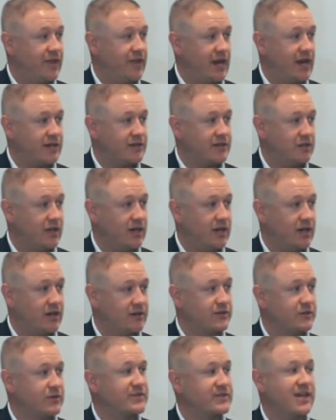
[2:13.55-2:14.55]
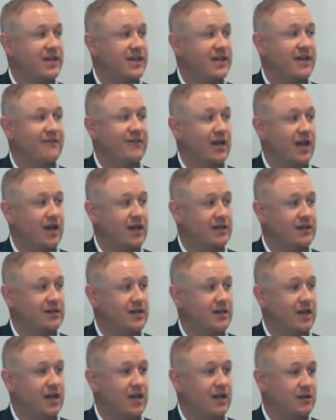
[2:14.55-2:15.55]
that extra layer, so it's saving
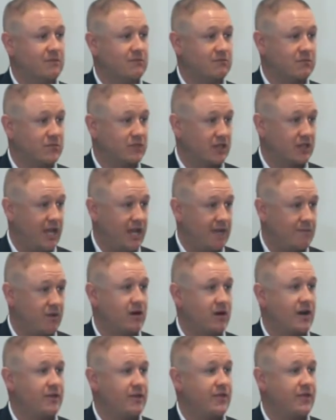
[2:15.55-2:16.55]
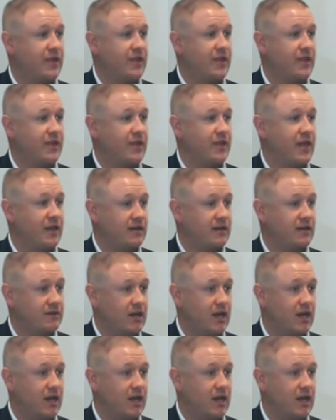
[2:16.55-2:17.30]
on labor and then